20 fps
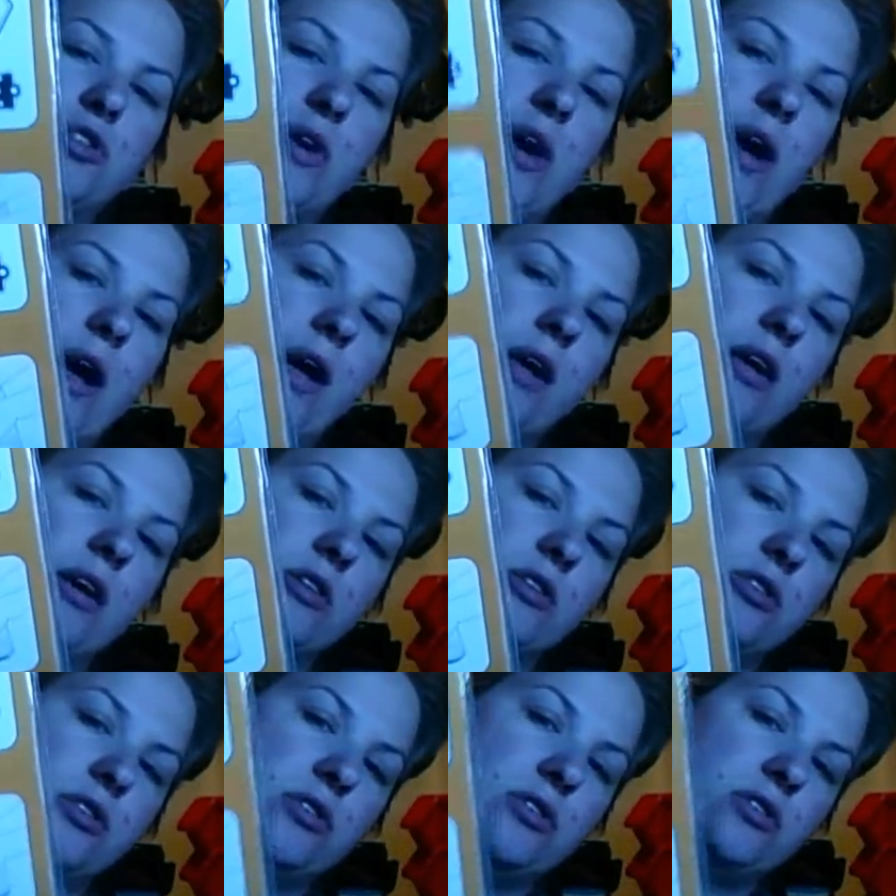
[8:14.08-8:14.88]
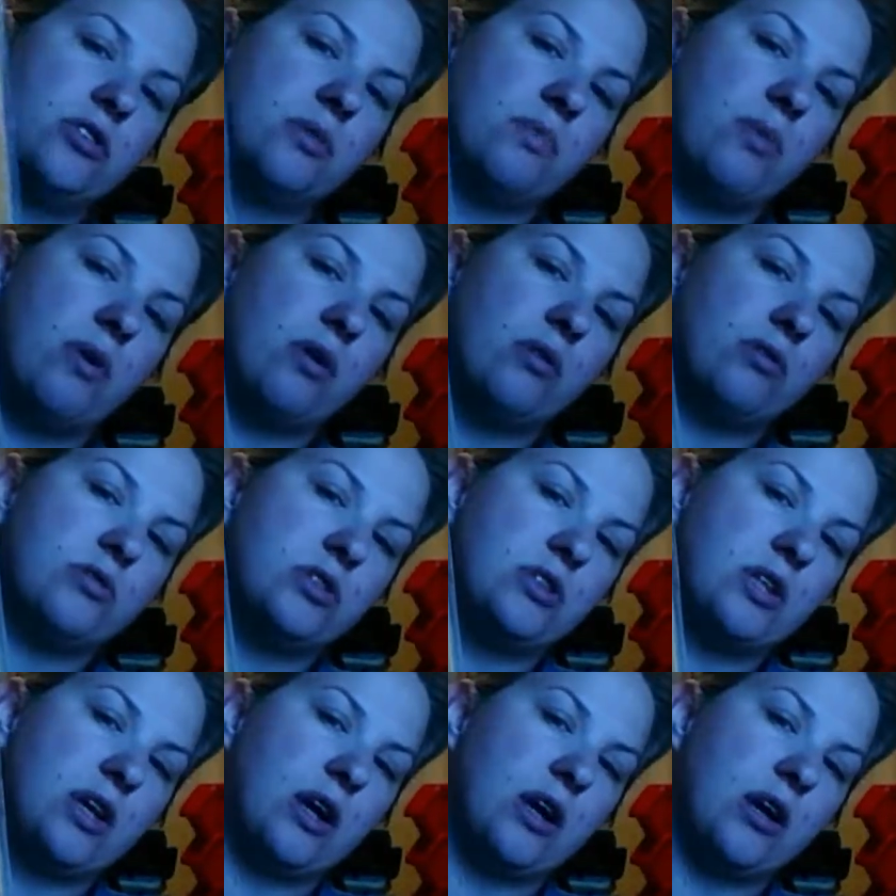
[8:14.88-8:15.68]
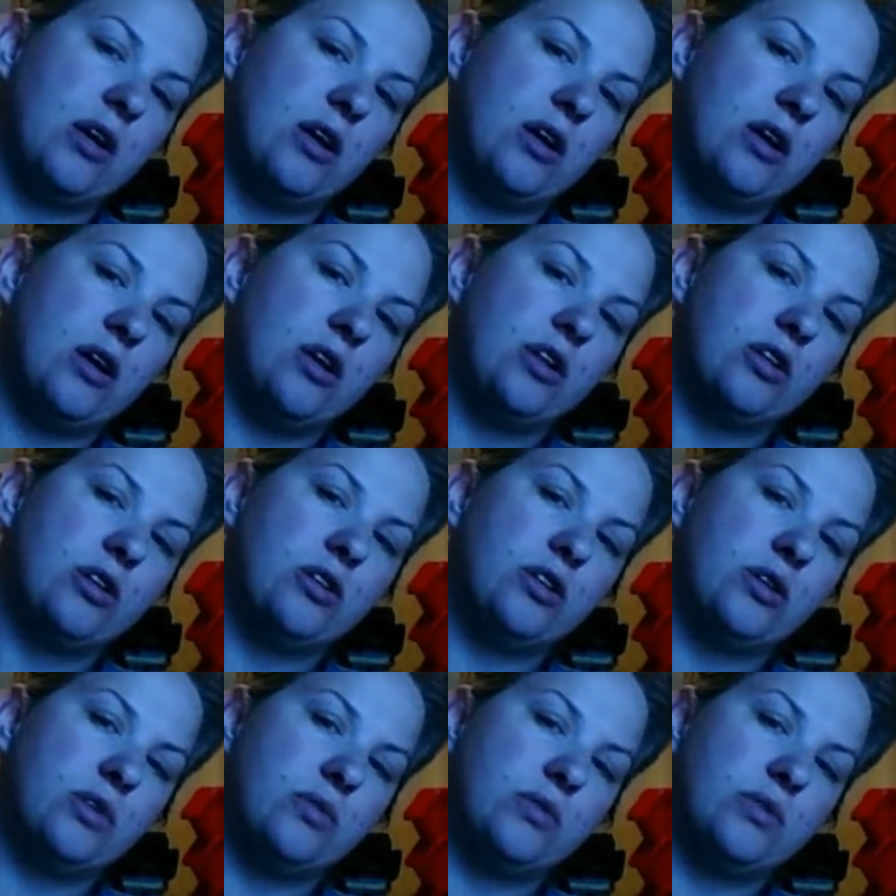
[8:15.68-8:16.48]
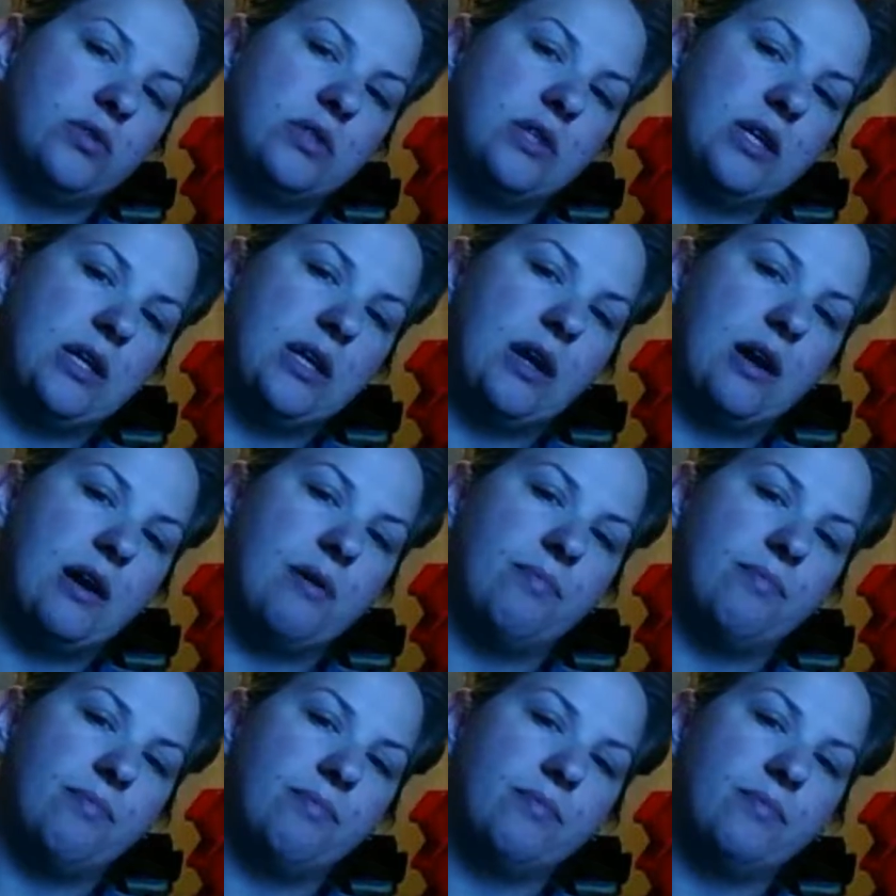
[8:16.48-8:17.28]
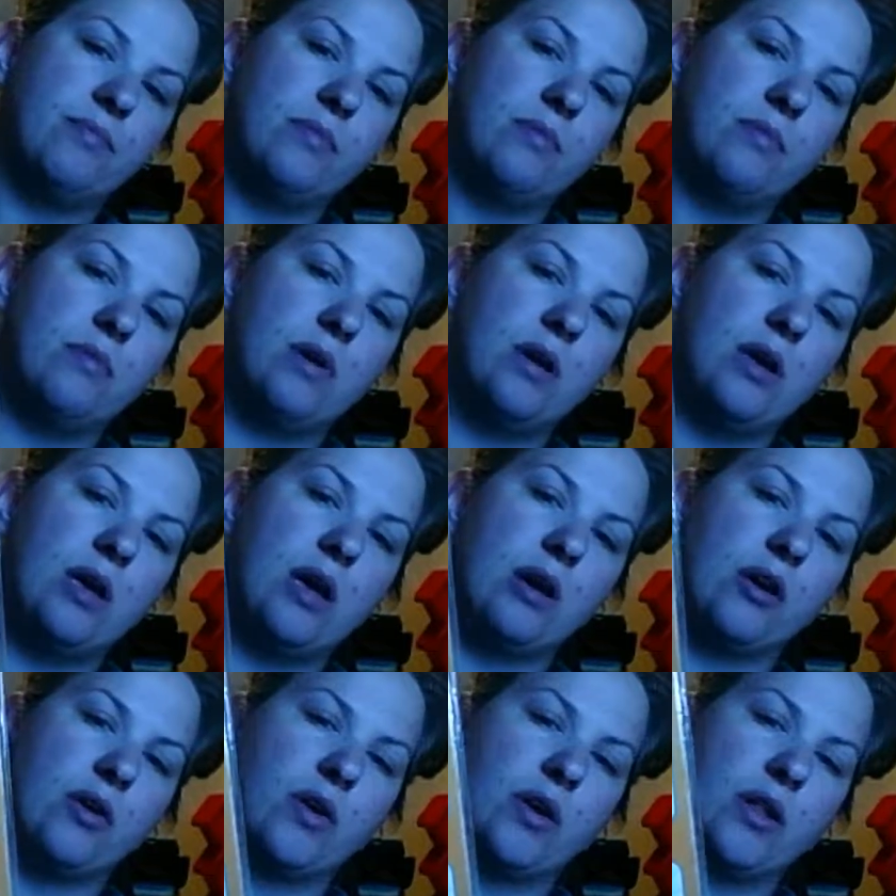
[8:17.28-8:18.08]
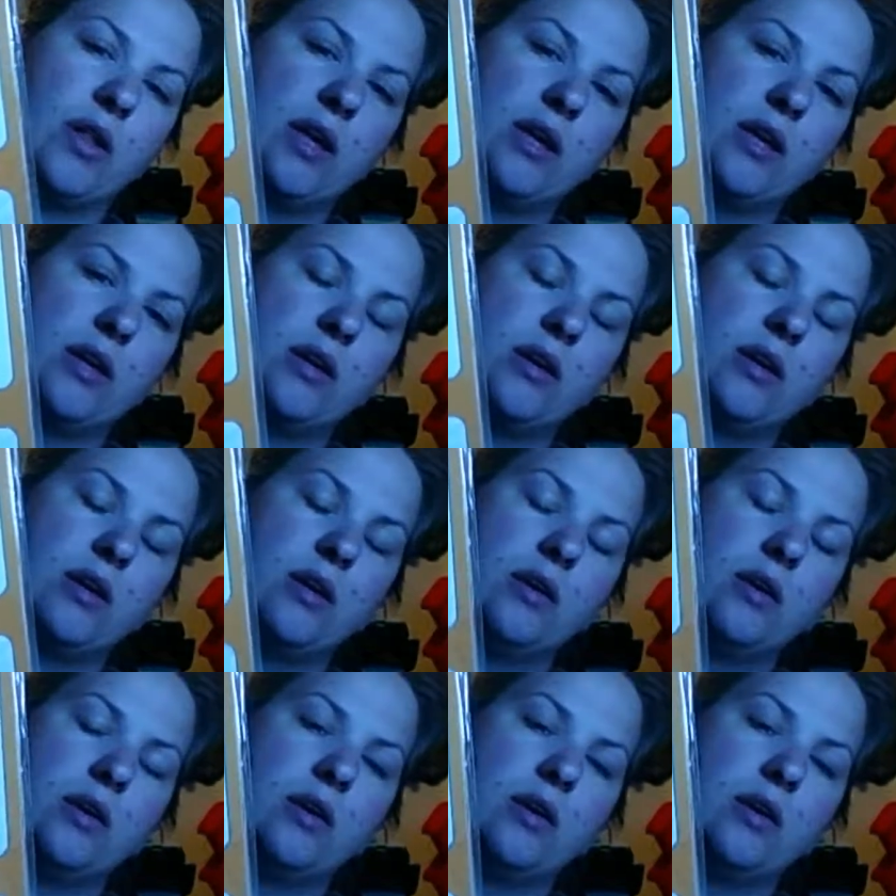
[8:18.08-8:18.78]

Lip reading: you how you're supposed to use the acrylic